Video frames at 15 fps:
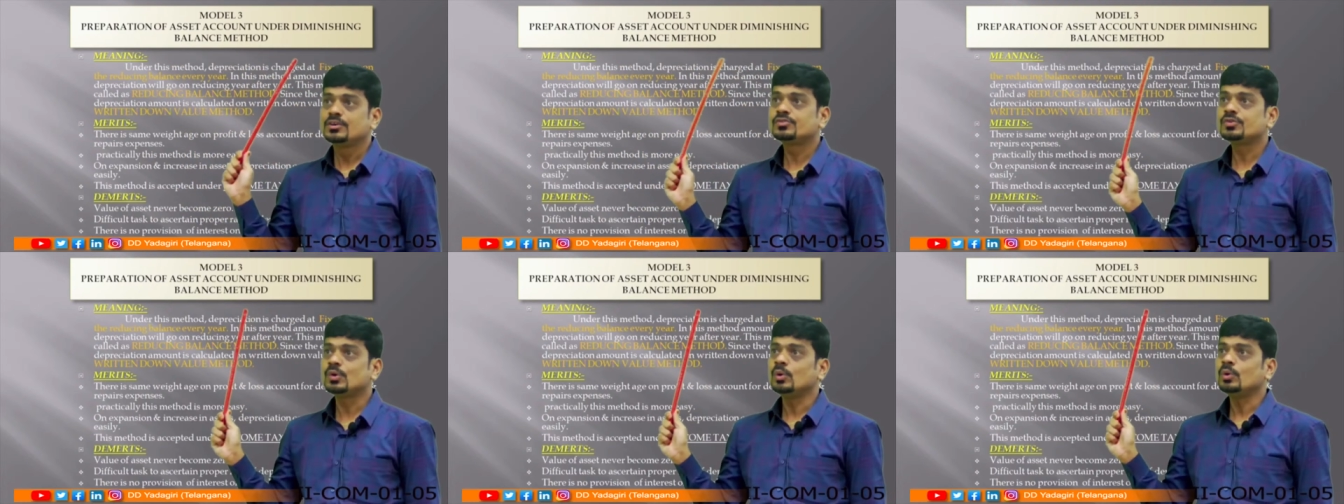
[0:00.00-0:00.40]

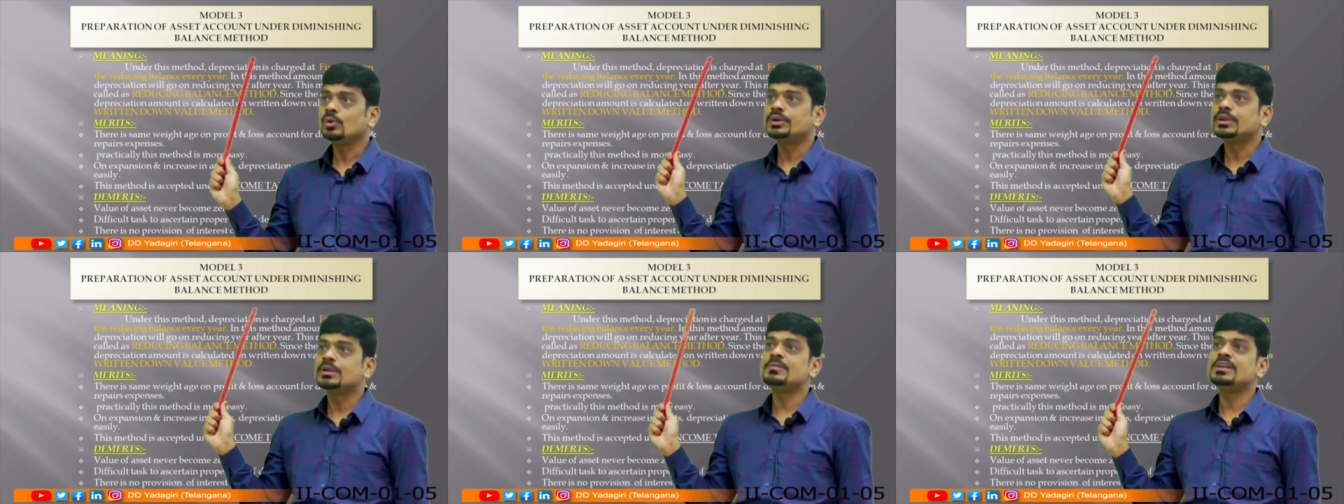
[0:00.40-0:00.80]
So
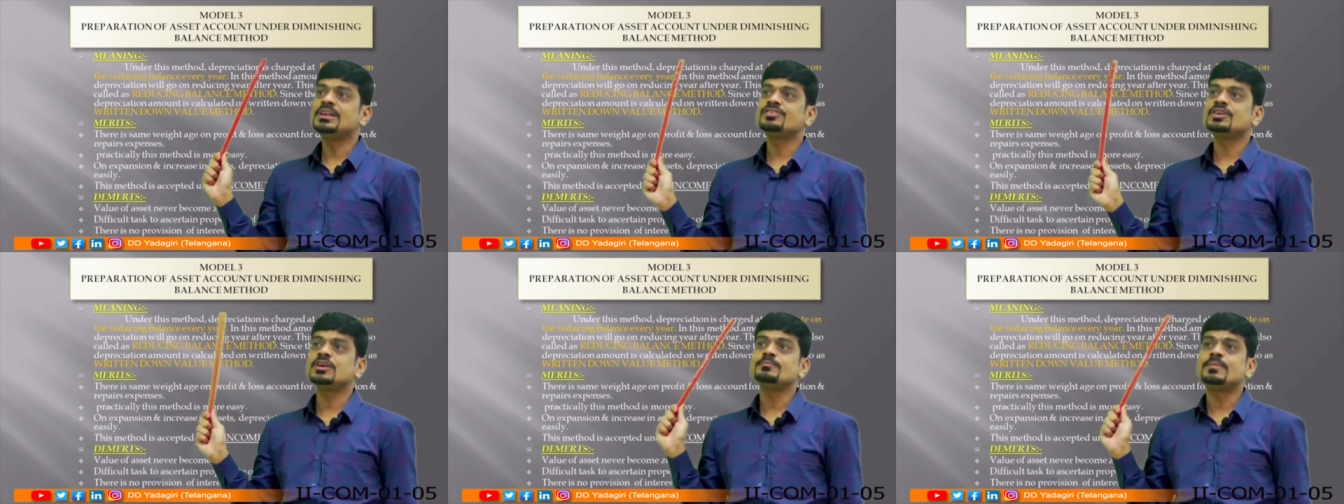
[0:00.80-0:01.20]

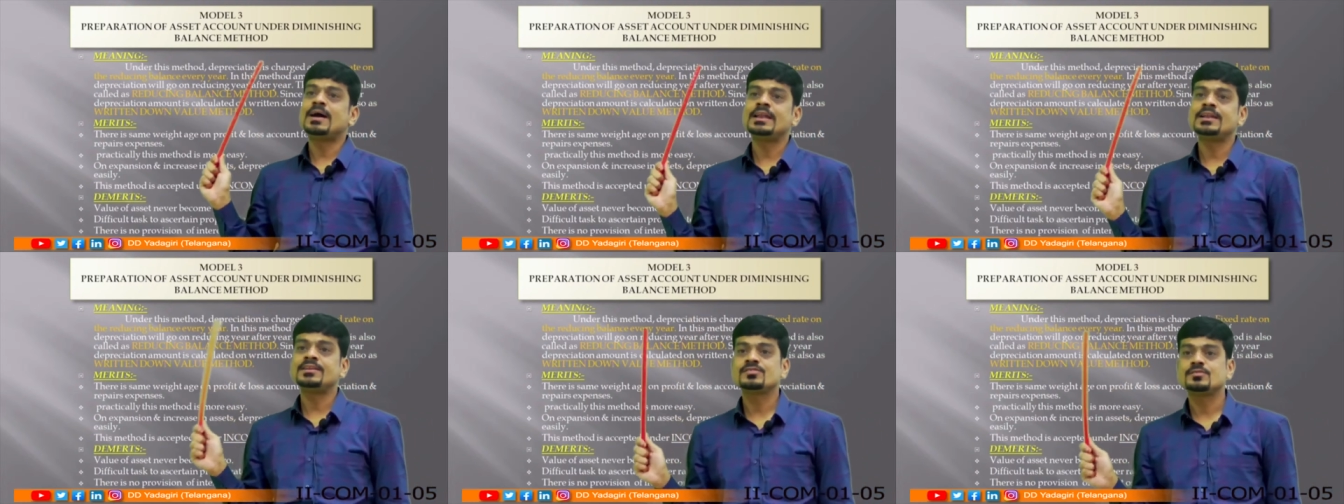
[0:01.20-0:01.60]
diminishing
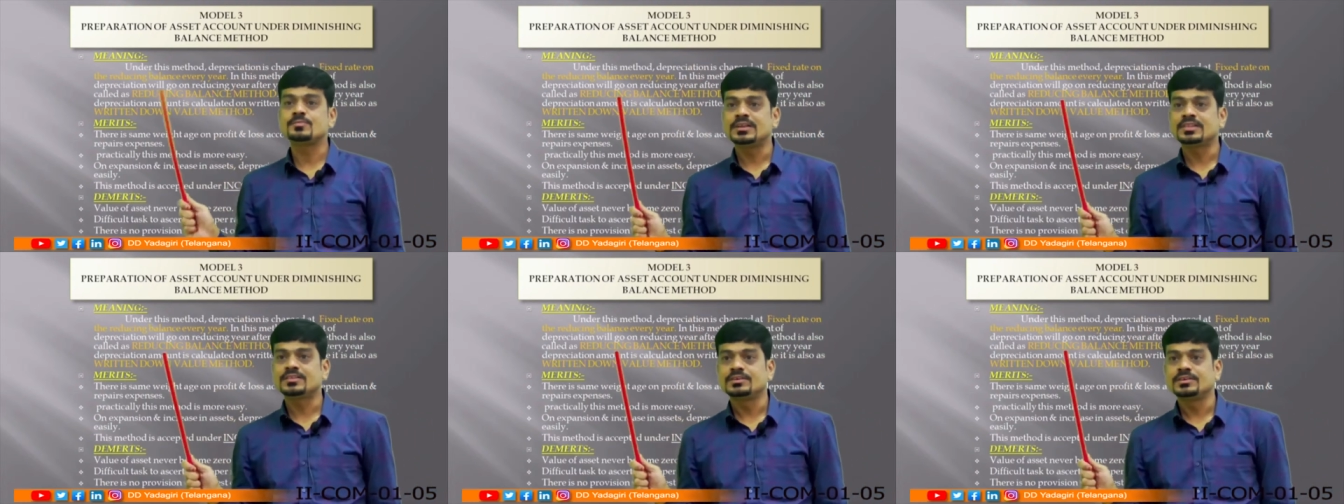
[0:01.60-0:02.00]
balance
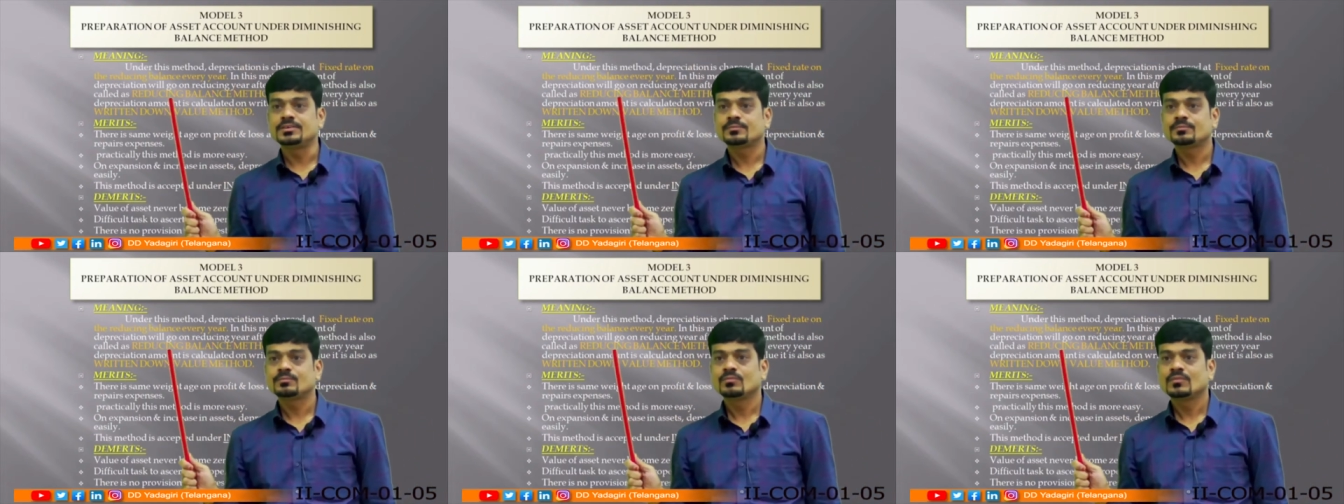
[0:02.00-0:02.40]
method.
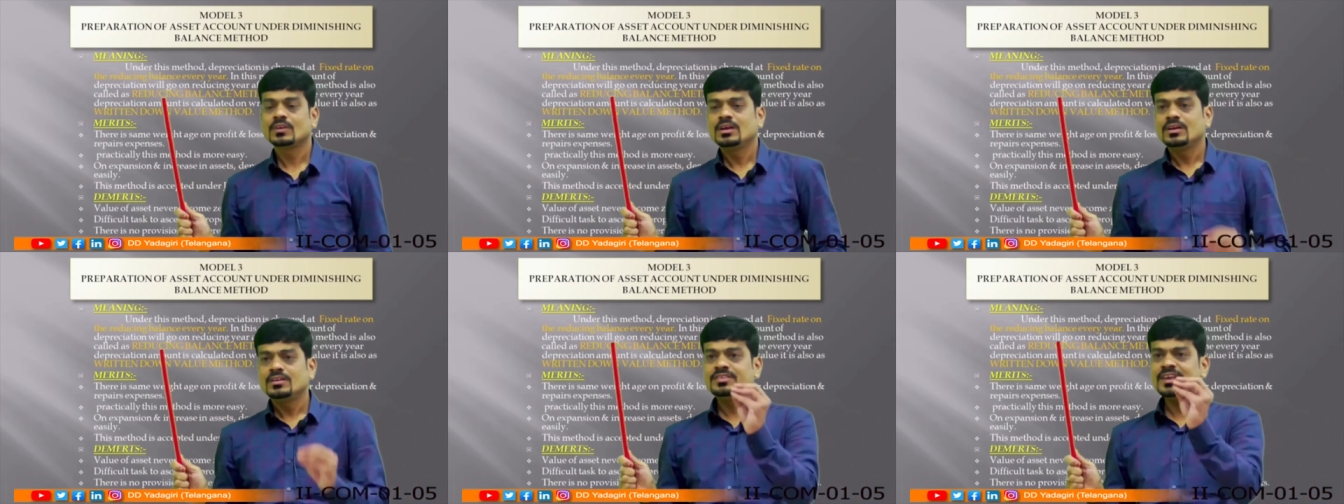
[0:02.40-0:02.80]

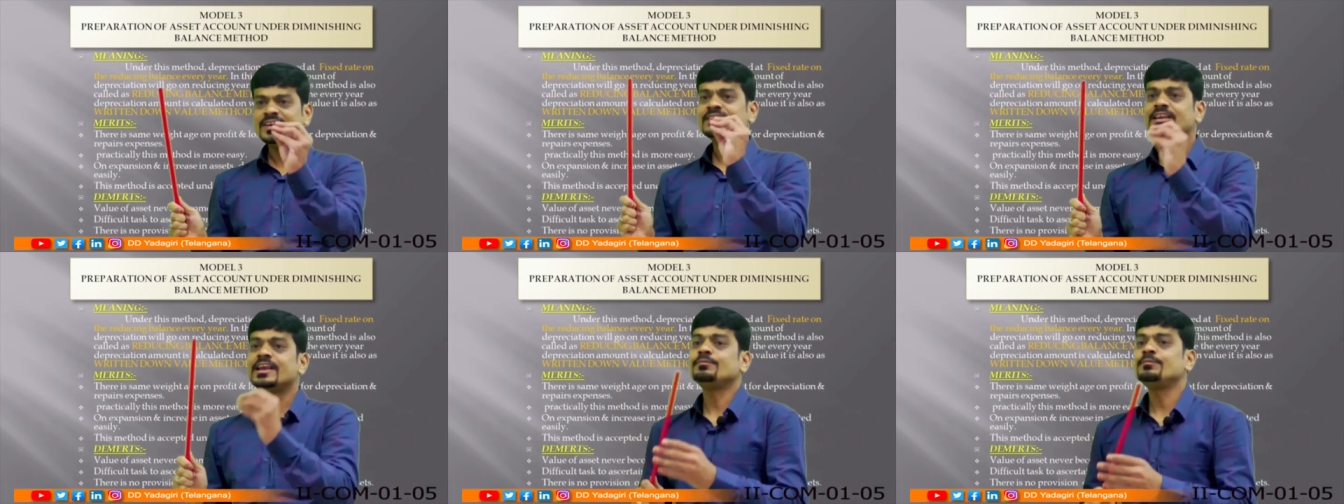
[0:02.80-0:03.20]

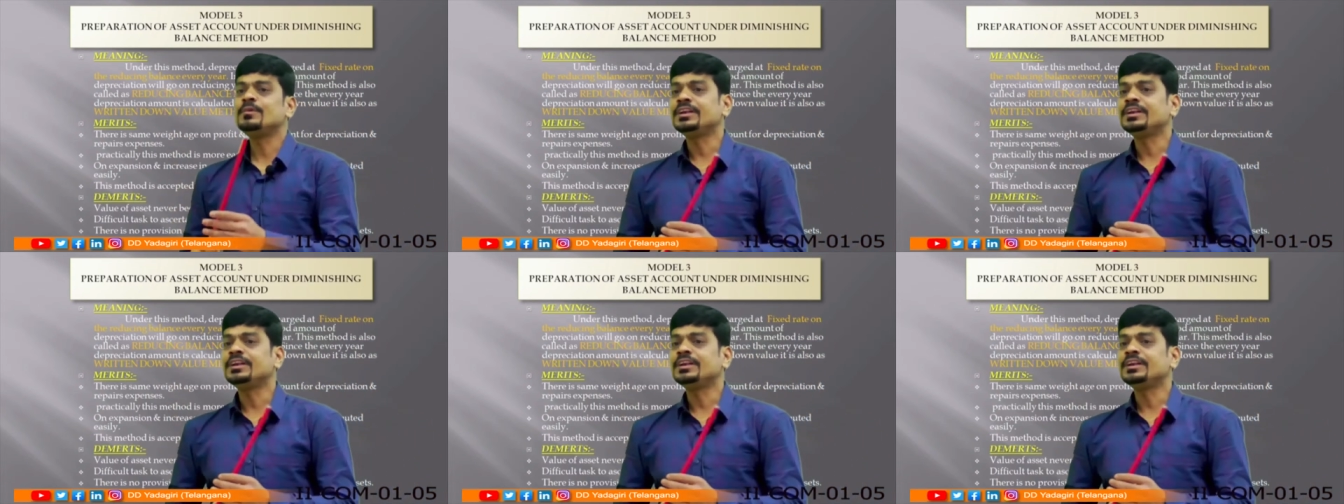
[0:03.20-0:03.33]
Just let me